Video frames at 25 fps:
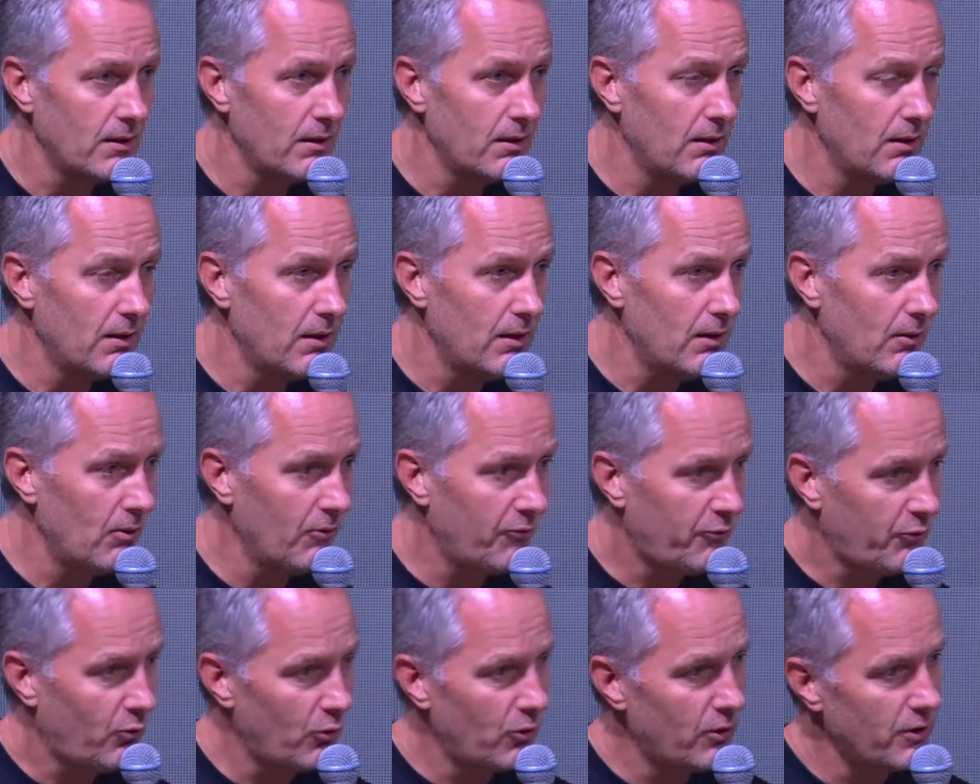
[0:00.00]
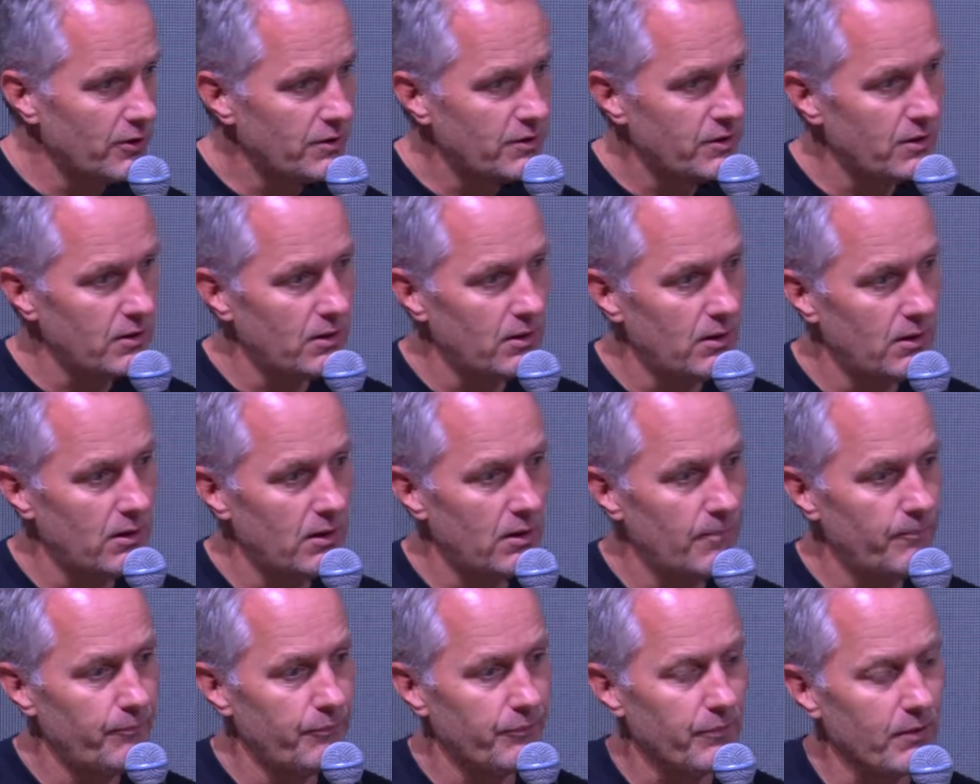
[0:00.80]
of course,
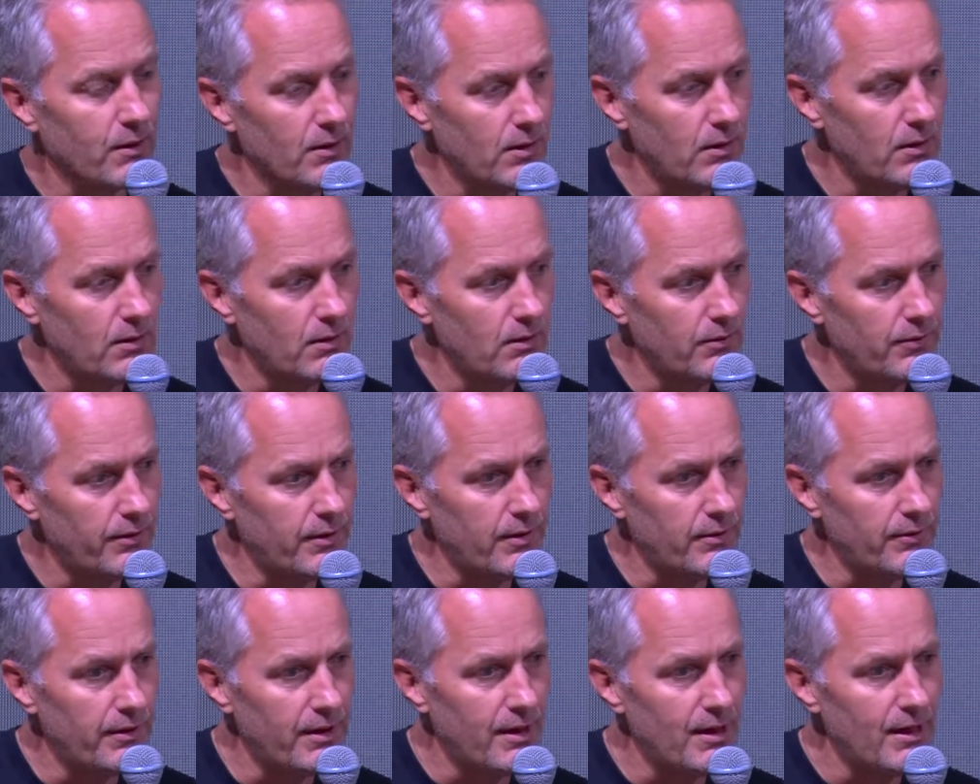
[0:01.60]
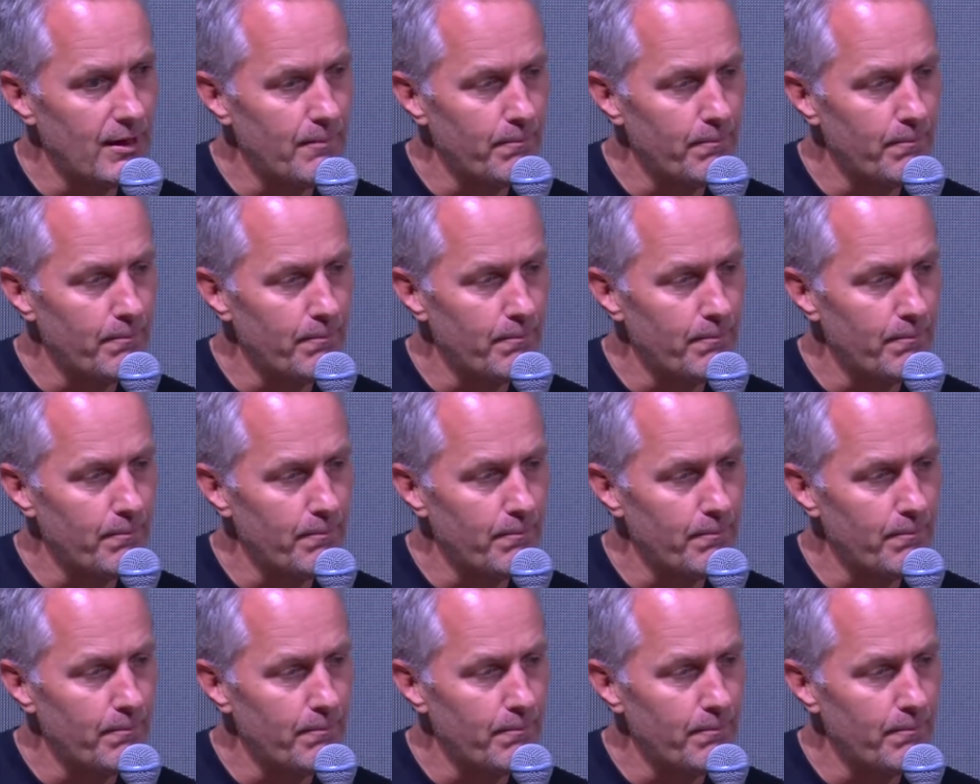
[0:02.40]
the